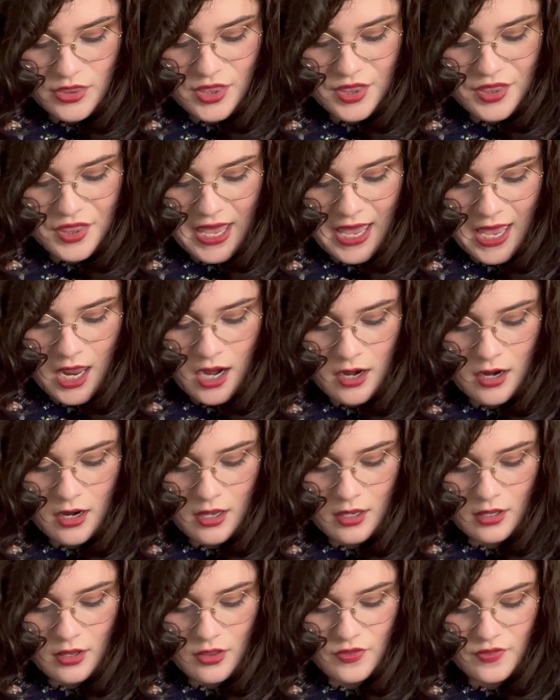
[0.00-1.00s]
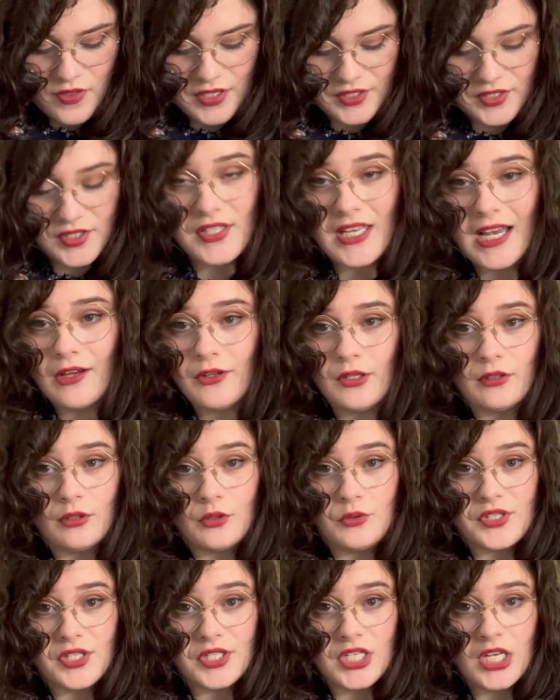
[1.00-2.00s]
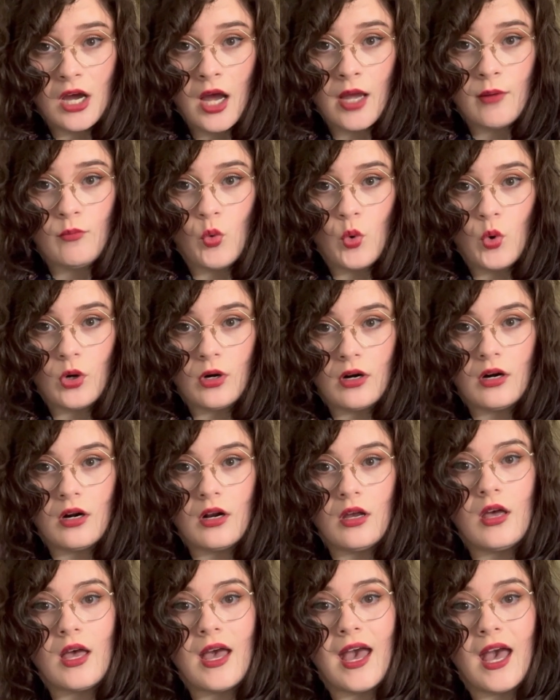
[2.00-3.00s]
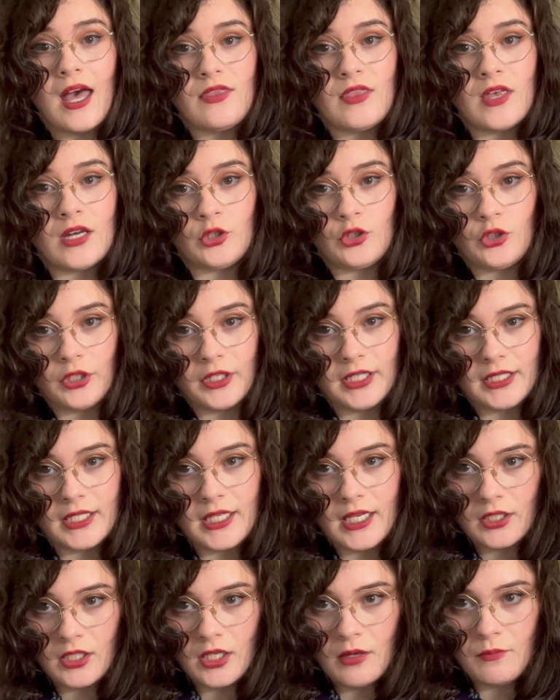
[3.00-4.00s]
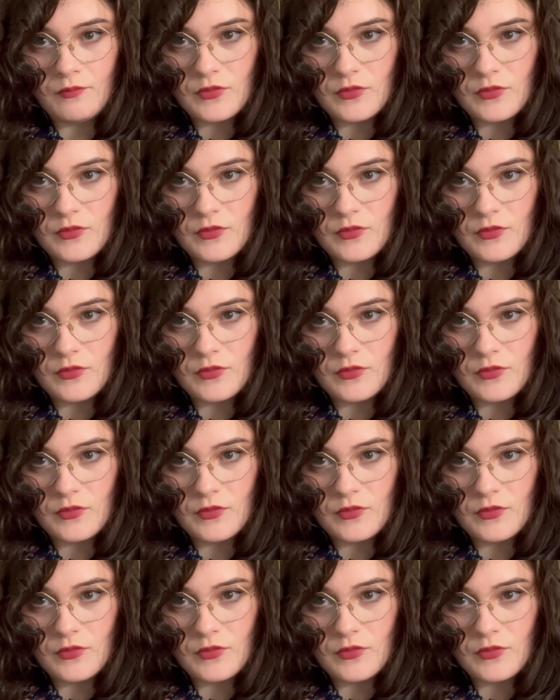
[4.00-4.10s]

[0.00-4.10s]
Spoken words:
then This Is How You Lose the Time War, and then Crooked Kingdom.